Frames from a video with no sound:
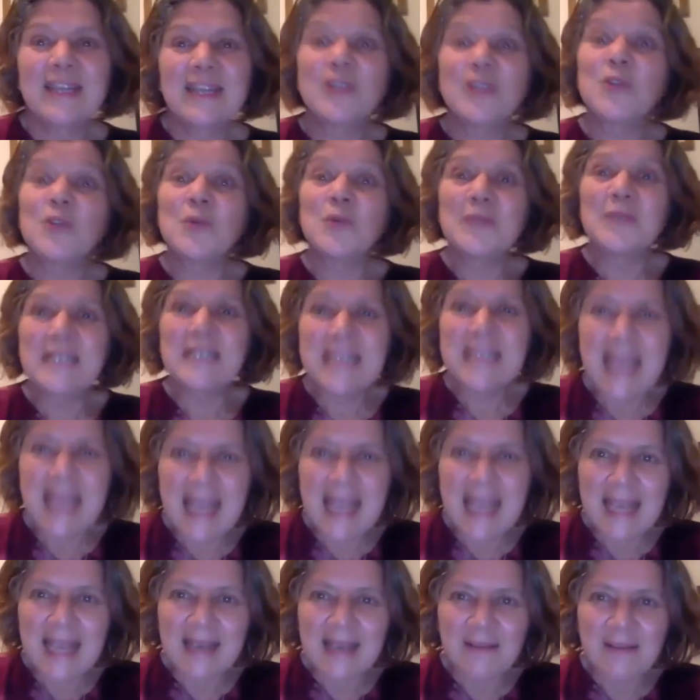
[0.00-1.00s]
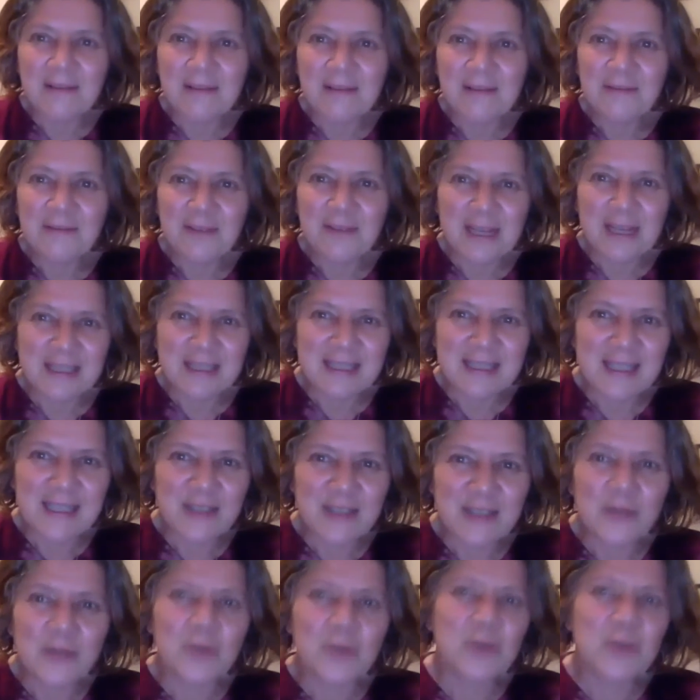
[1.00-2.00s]
Today, Francie,
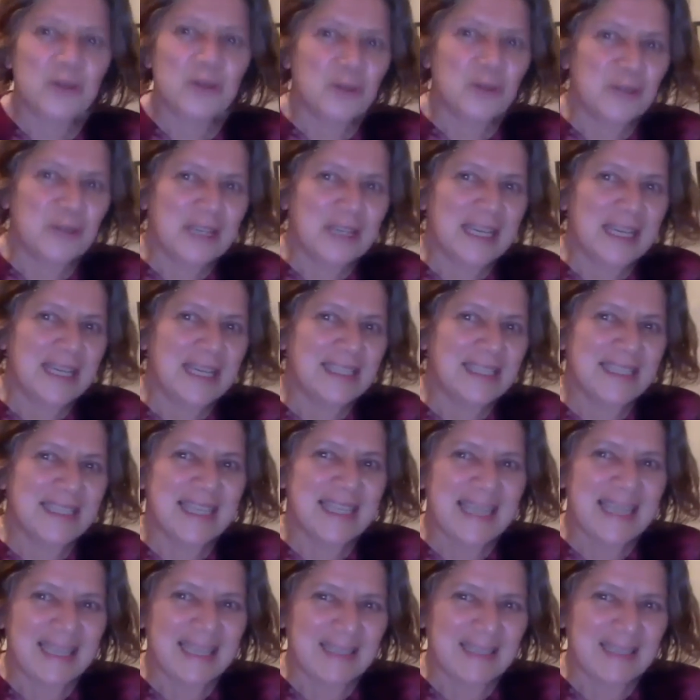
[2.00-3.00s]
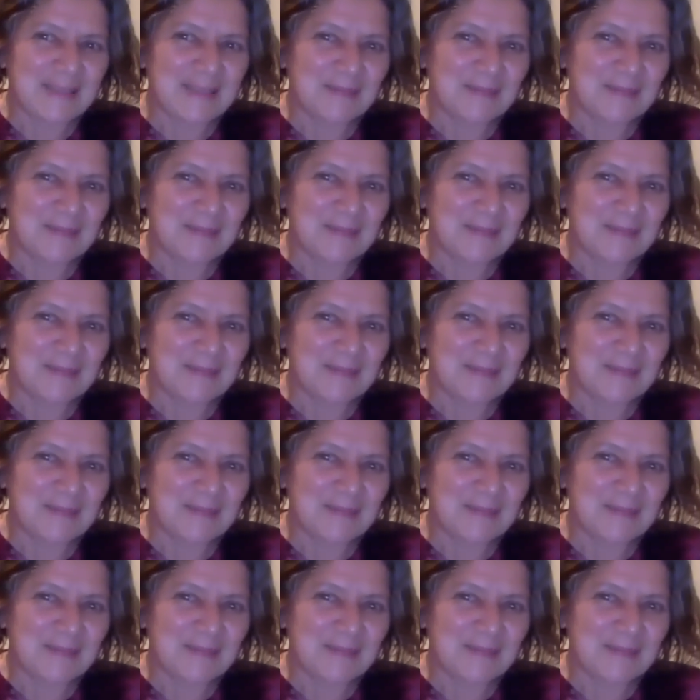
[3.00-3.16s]
you're turning 18.